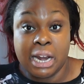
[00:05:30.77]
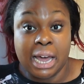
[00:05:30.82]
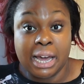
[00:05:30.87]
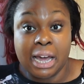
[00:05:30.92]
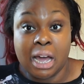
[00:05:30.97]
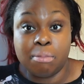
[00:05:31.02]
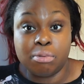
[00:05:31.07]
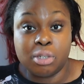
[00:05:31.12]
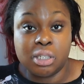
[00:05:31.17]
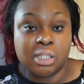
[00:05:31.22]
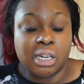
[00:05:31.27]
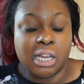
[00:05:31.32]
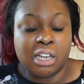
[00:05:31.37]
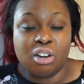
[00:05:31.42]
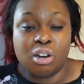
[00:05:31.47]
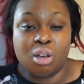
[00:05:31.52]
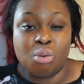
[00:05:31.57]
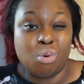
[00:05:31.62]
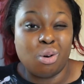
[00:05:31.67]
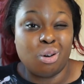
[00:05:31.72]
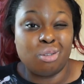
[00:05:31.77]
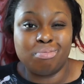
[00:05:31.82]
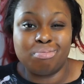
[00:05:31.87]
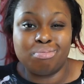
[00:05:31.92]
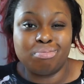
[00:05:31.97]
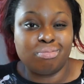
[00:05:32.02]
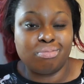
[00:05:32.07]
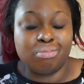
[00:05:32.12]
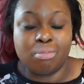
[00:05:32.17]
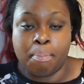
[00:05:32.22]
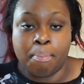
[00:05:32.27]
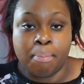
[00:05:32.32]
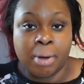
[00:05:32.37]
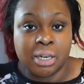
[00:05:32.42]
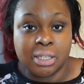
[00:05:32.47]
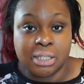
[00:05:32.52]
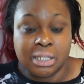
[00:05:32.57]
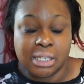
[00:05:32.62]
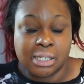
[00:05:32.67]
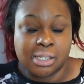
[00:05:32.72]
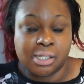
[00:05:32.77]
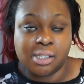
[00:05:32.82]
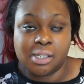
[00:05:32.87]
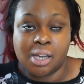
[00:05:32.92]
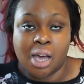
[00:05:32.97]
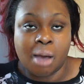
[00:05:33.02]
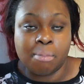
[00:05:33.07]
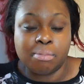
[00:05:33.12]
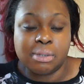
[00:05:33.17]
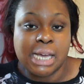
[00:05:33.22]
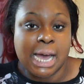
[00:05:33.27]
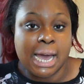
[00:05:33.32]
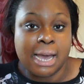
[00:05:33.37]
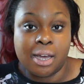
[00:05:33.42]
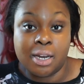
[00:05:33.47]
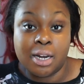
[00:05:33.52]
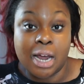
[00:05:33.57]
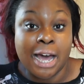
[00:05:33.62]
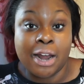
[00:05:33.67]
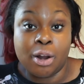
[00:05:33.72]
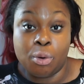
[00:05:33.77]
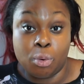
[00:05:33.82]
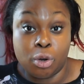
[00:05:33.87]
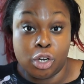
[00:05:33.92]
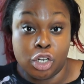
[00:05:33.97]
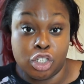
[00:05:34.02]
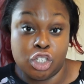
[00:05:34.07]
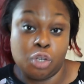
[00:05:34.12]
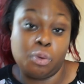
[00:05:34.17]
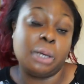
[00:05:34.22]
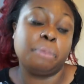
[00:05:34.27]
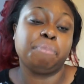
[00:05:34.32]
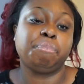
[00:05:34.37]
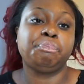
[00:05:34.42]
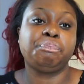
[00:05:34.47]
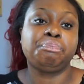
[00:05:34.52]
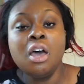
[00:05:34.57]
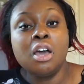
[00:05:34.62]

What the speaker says: Like, I'm just like, you know what, bun this, I'm tired, I don't want to do it.